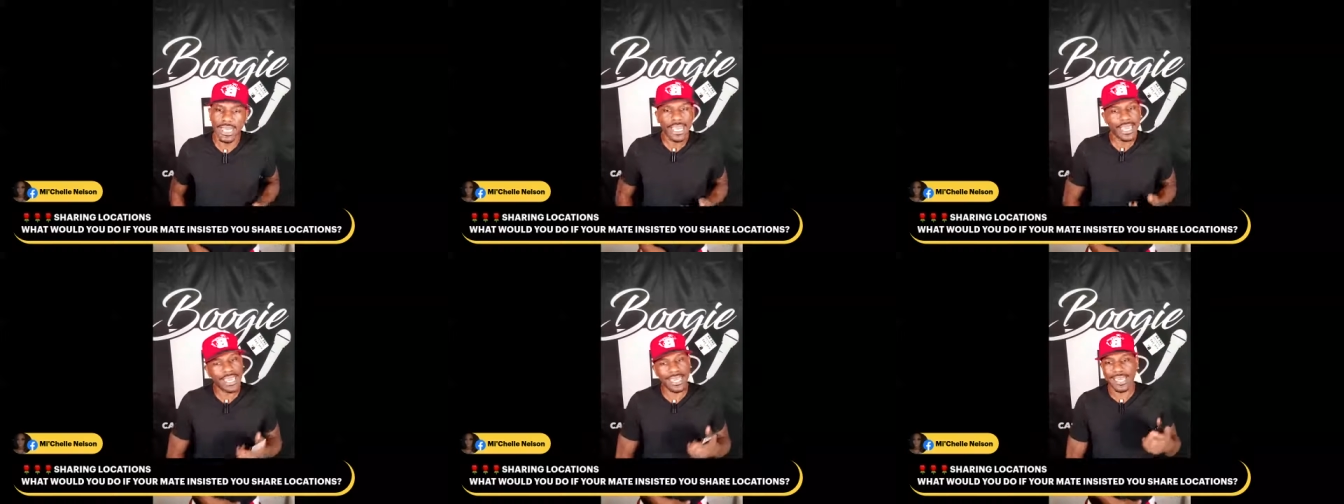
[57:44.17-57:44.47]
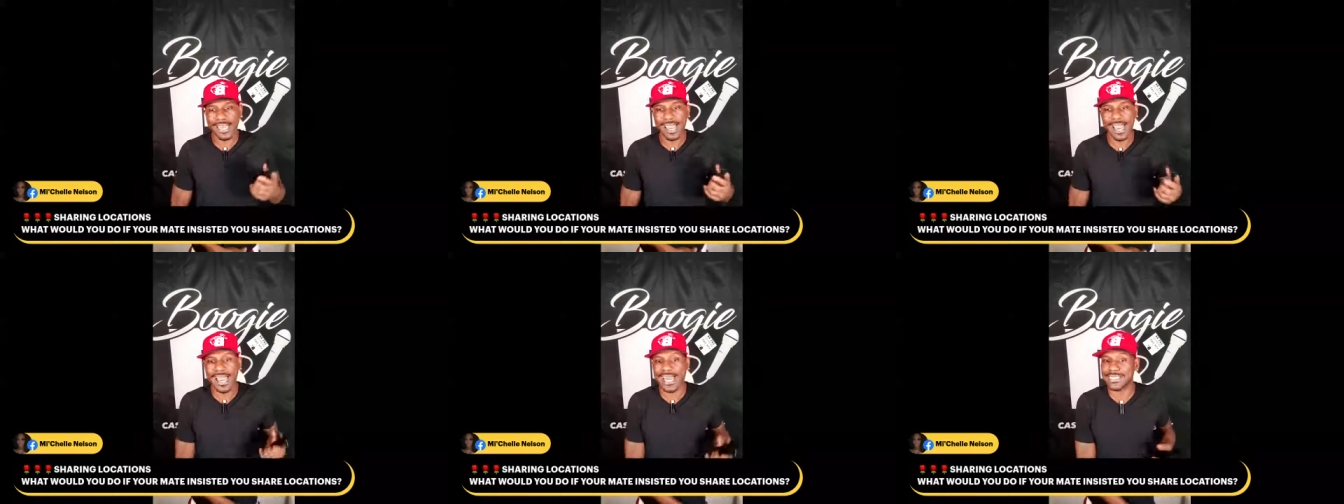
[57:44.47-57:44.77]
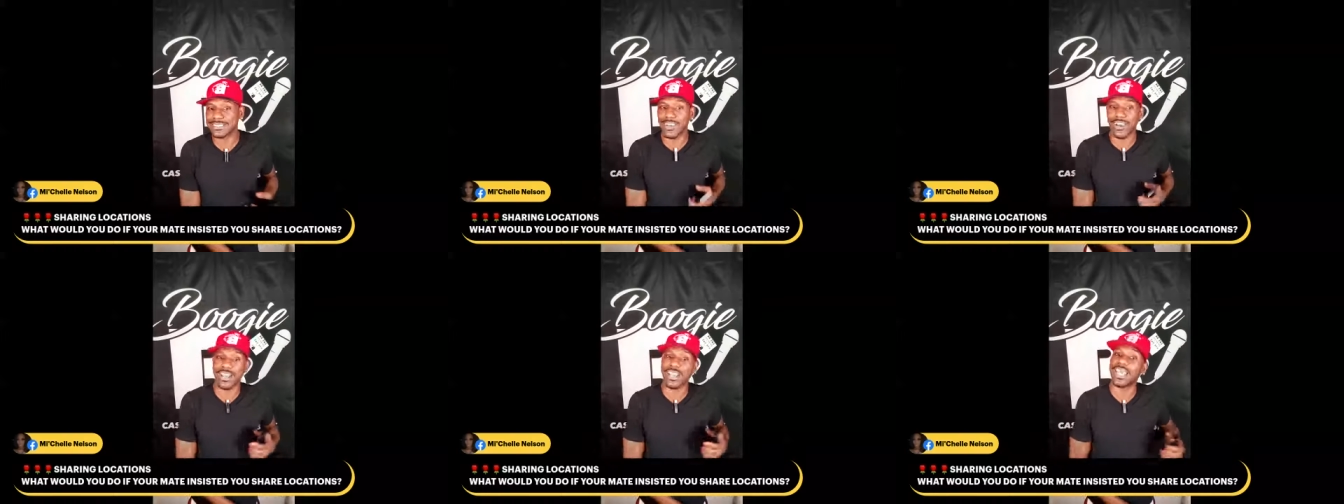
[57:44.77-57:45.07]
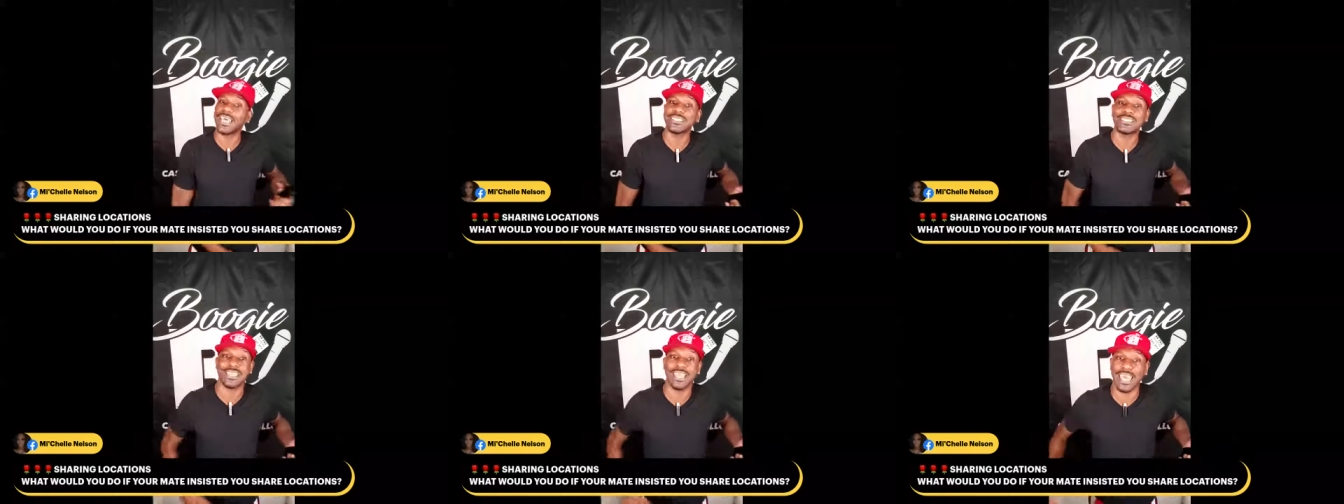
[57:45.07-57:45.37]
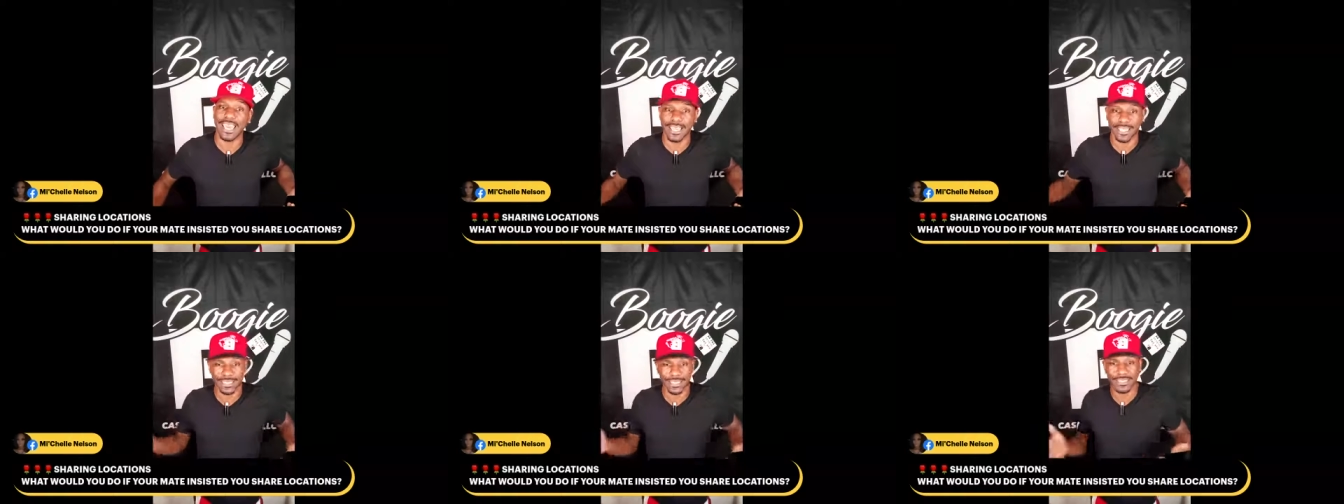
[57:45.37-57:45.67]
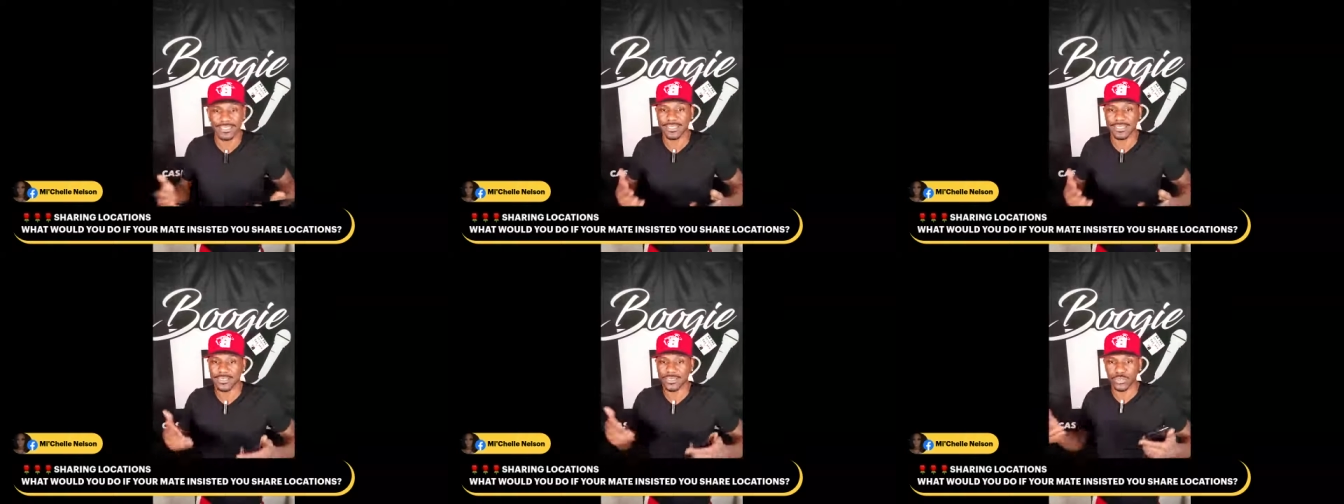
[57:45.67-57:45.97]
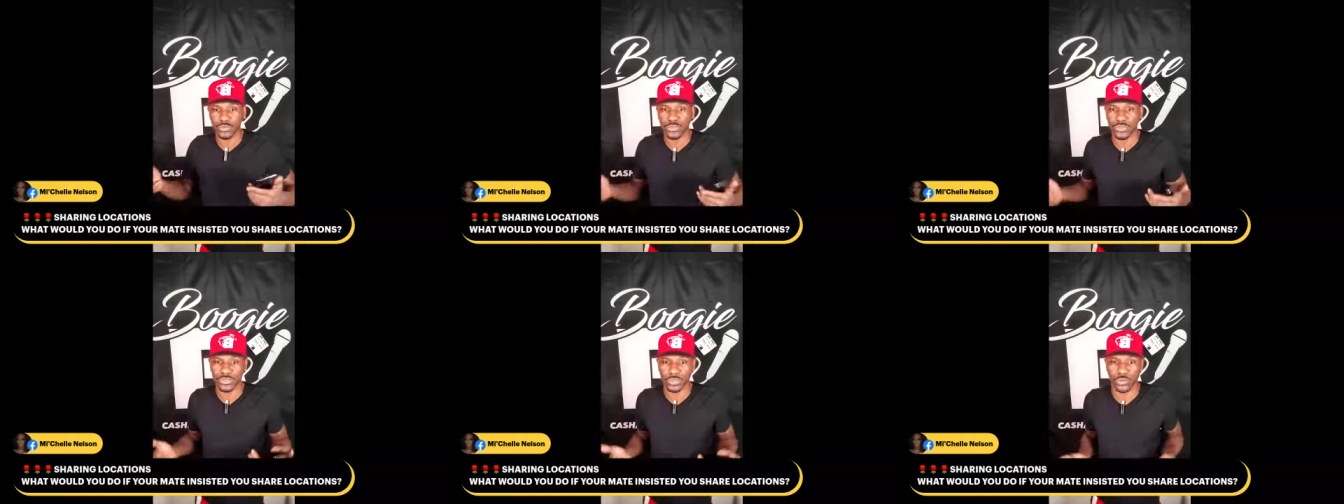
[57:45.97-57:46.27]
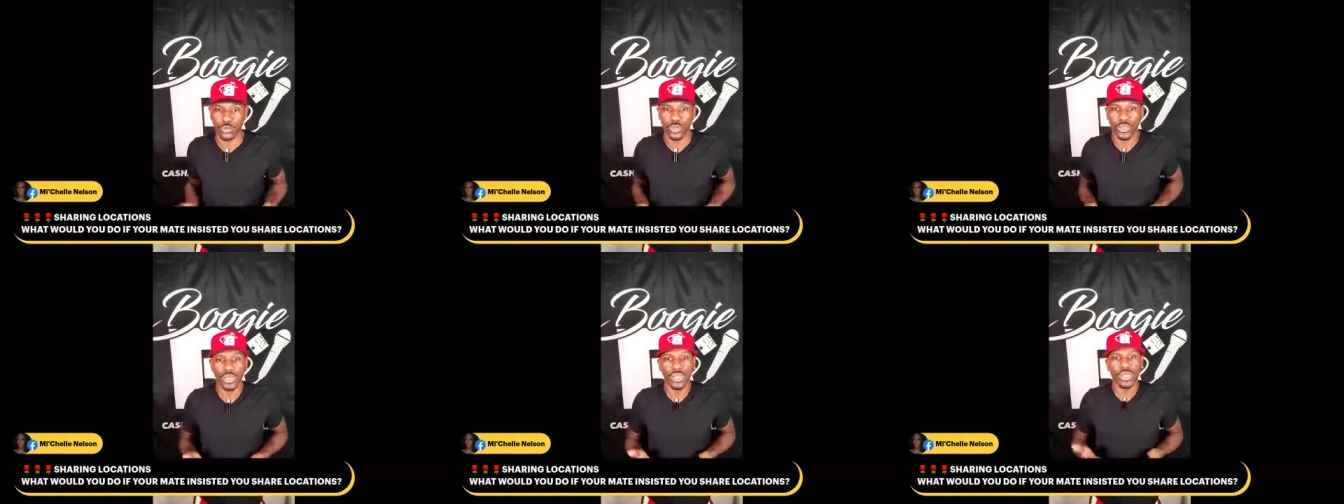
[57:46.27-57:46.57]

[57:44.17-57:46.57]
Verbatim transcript: and guys are less likely to do so.